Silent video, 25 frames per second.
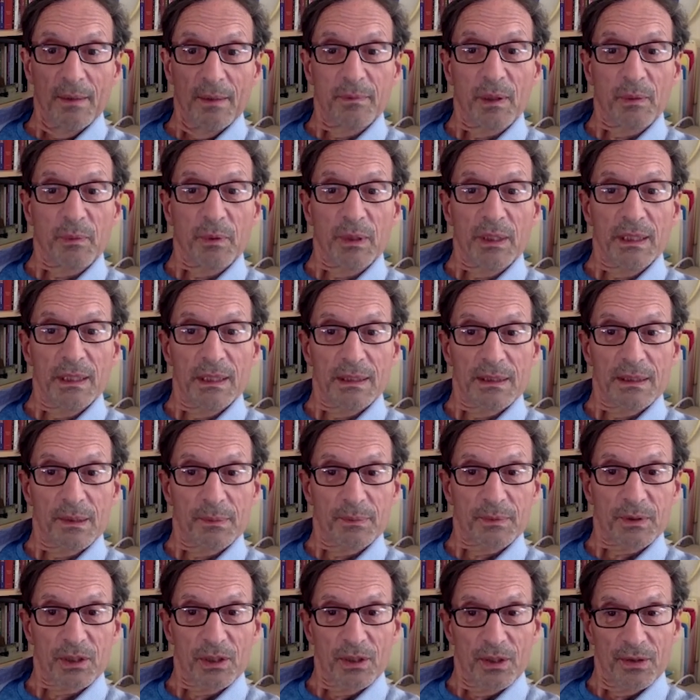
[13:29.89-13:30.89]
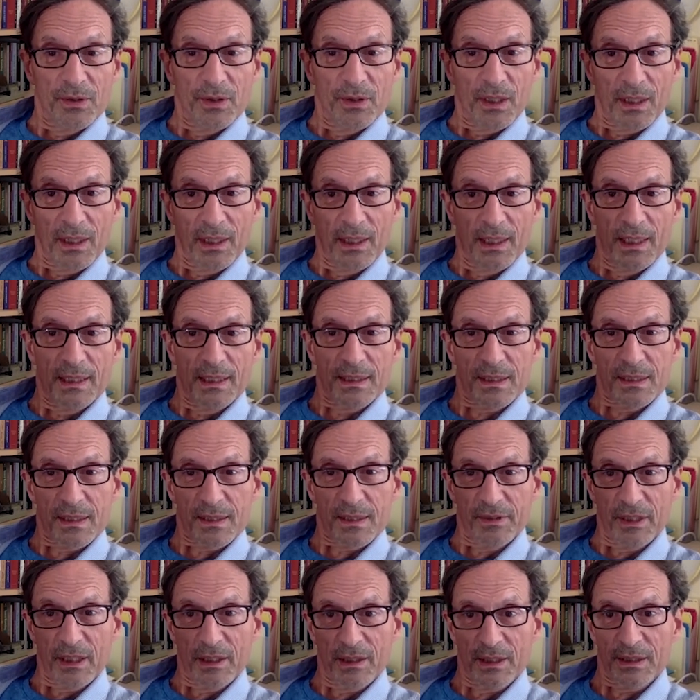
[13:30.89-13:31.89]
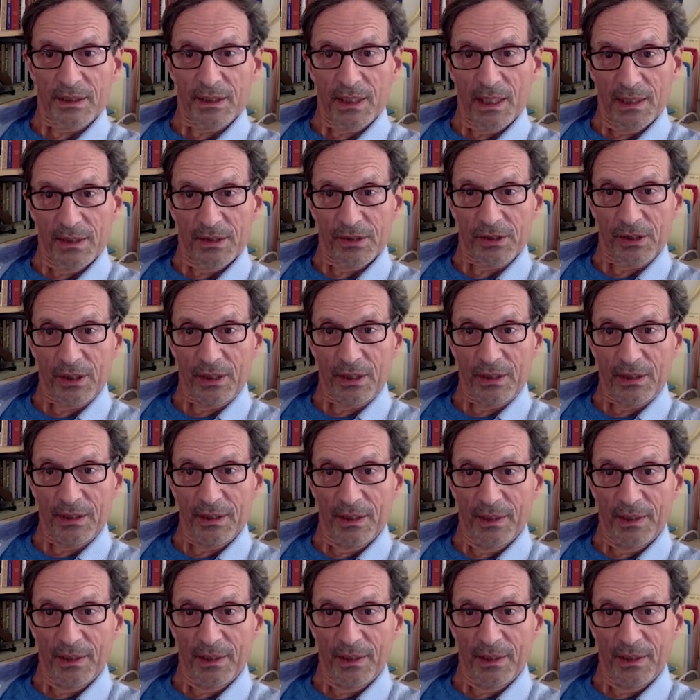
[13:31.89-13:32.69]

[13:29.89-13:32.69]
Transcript: but we need to turn the lens of our attention